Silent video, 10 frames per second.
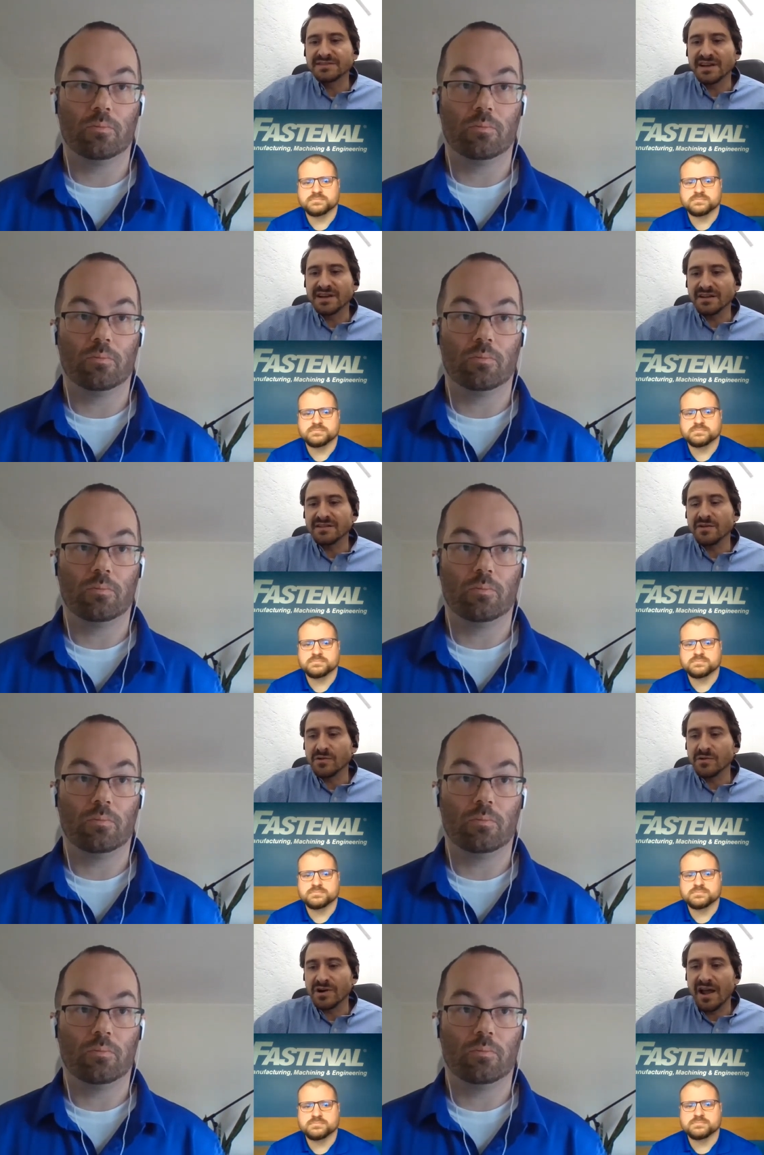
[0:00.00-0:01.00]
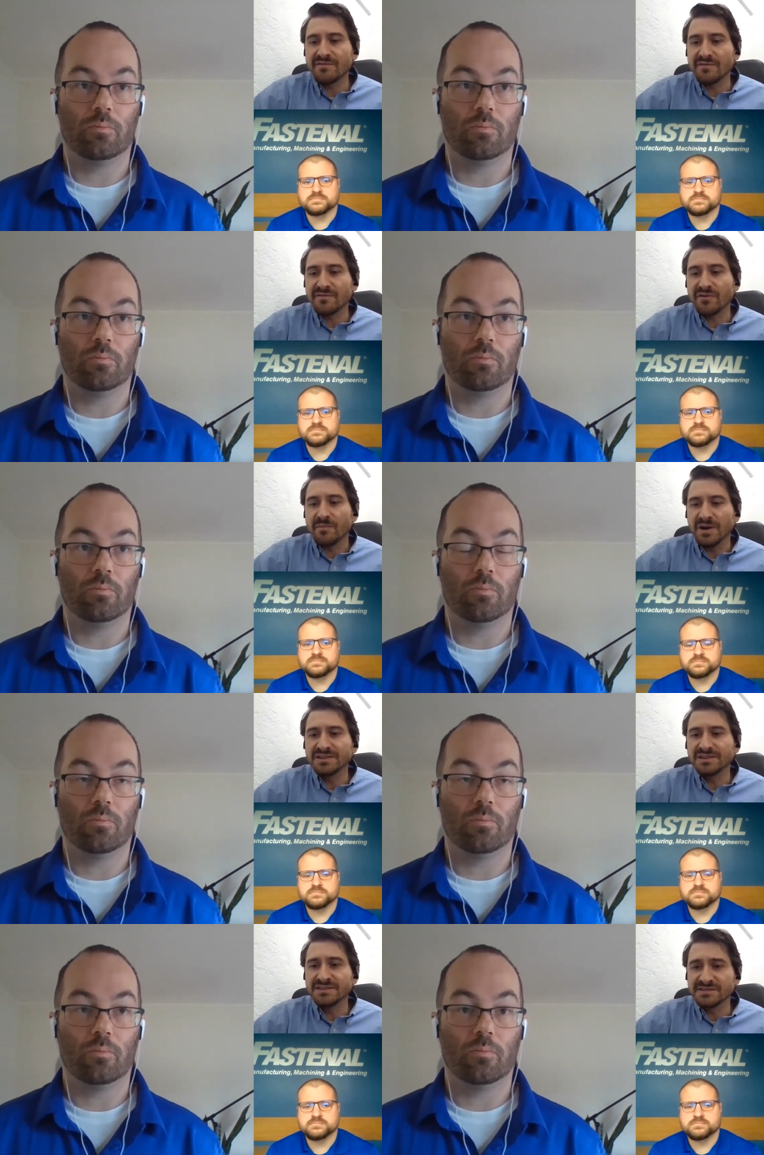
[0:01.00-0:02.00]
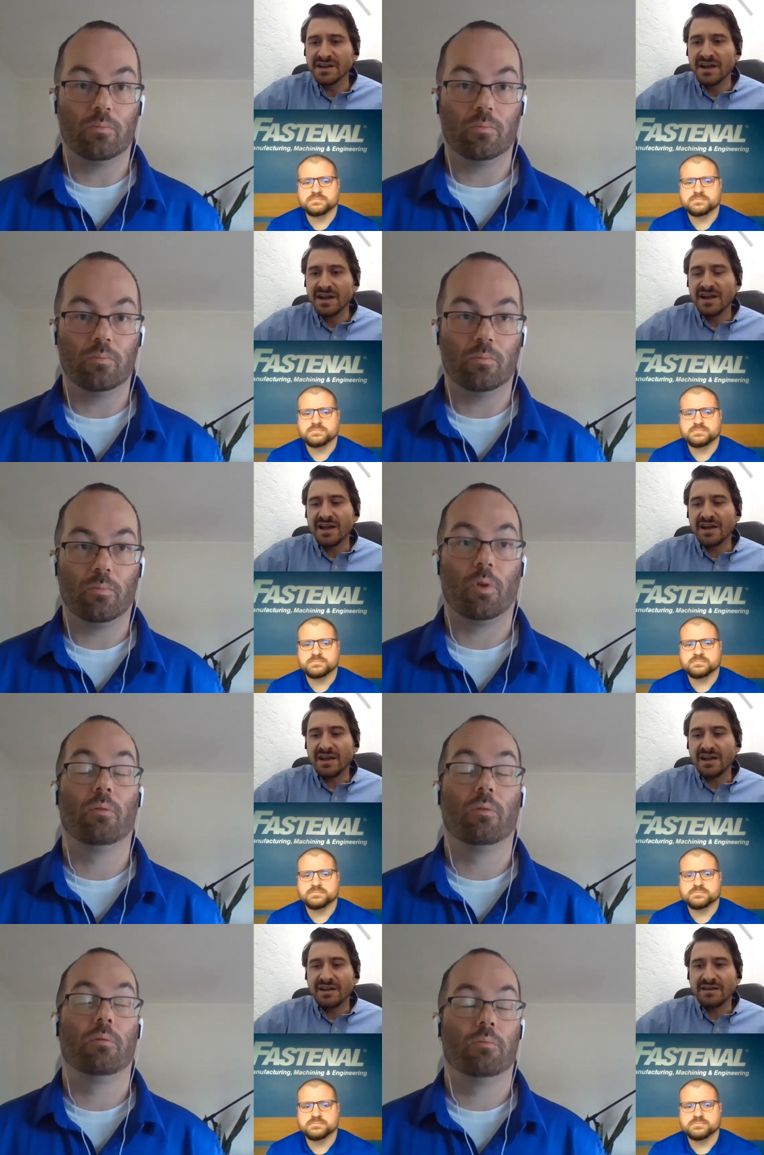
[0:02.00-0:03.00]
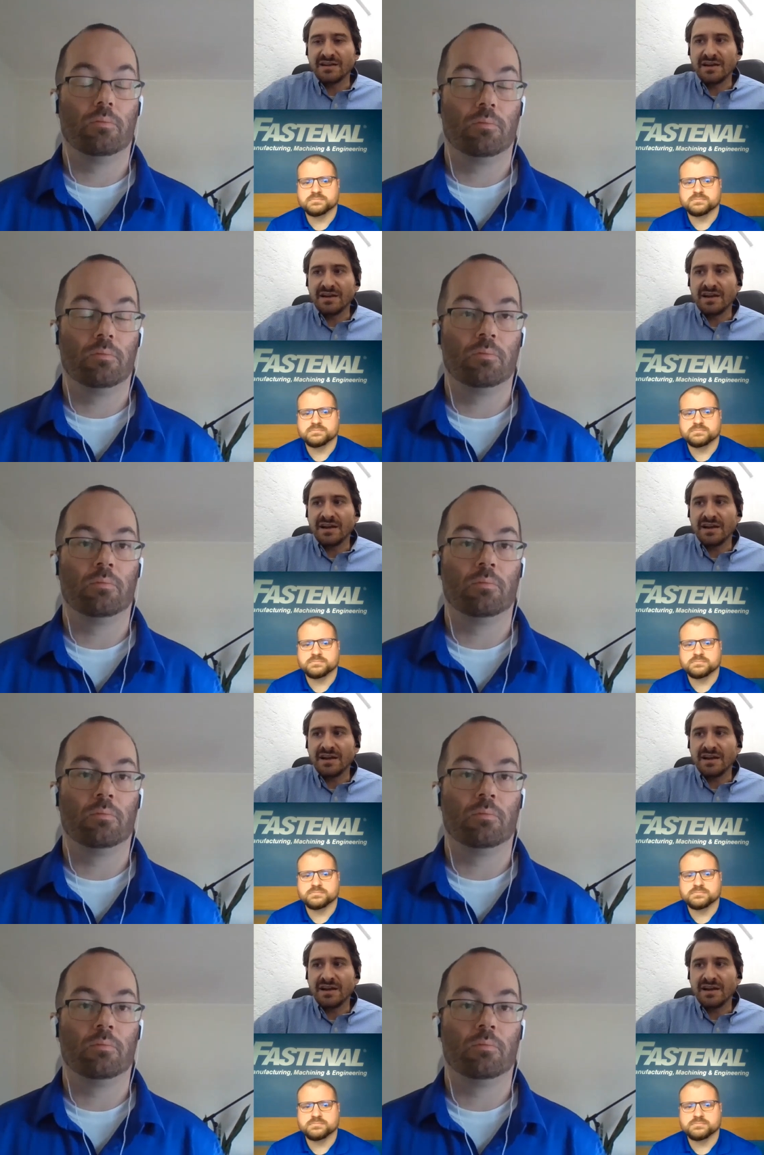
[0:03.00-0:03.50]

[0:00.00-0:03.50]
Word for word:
Speaker 1: that they they were having for months, and